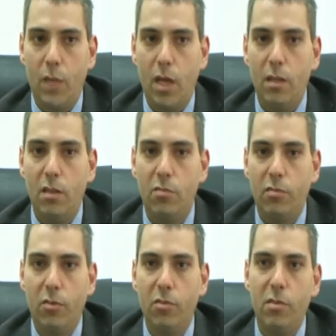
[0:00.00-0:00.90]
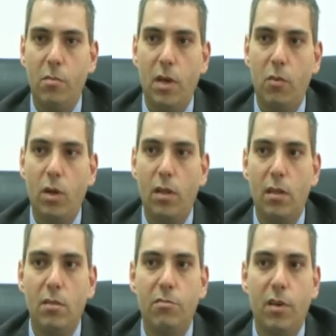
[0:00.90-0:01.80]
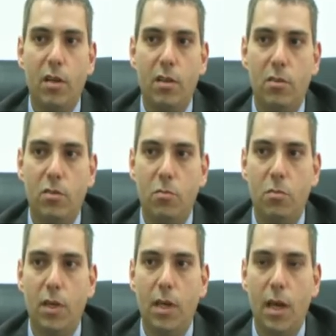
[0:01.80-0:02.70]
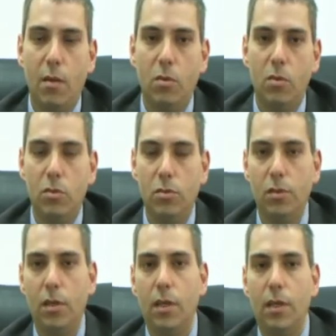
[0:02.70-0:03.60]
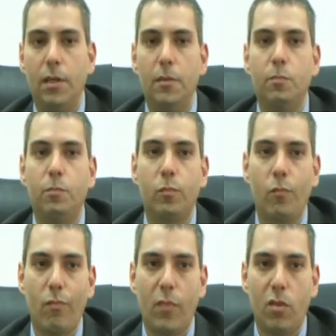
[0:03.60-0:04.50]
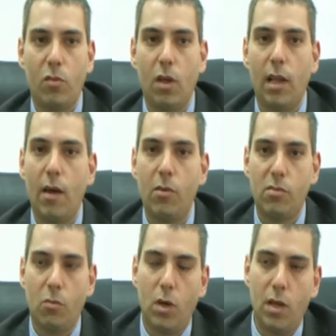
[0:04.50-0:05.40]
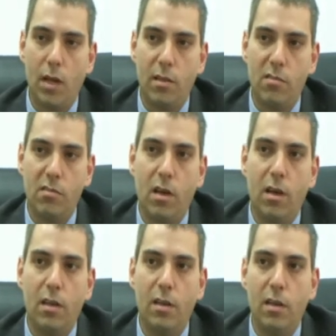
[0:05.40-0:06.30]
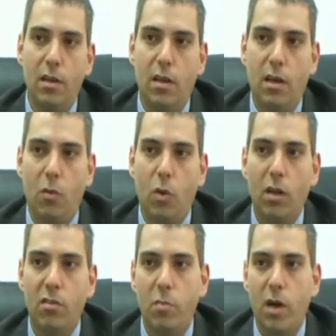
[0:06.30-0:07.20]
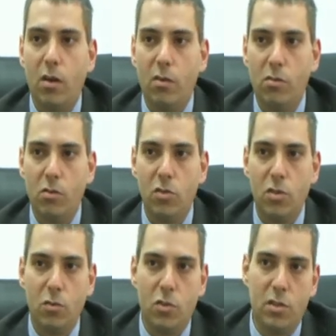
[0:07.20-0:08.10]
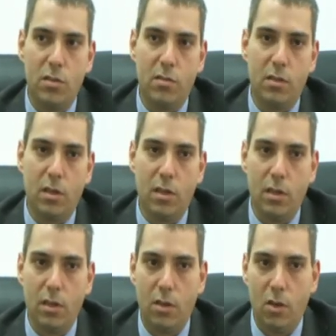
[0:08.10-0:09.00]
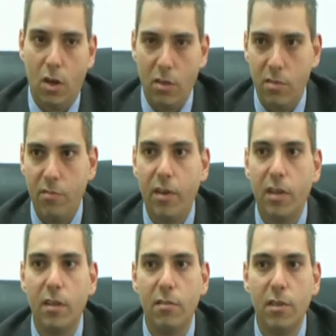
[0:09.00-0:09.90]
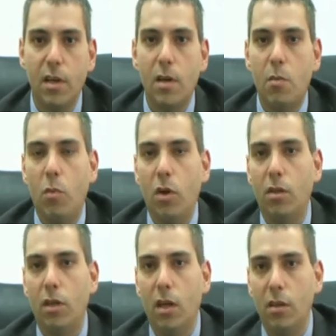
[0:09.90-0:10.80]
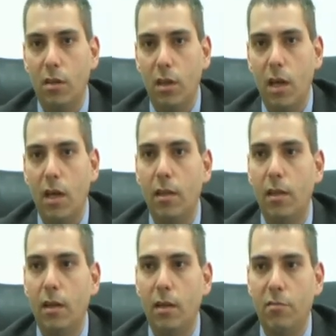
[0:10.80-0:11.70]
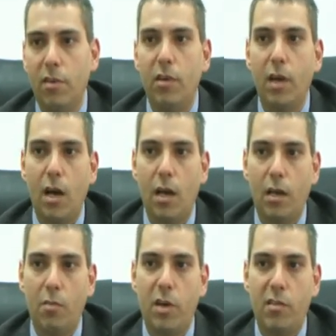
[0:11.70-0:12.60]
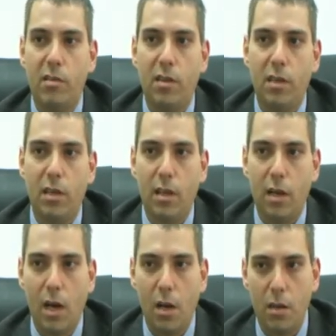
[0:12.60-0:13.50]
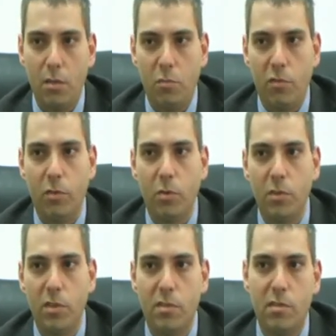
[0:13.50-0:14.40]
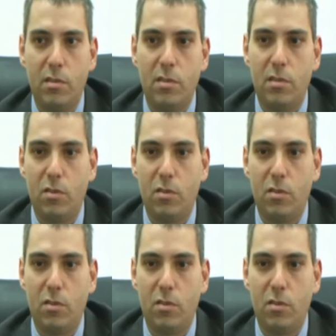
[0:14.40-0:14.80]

And this frequency band, we identified it to be able to allow us on one hand design a wireless backhaul solution which is cost effective, but on the other hand very high capacity and high performance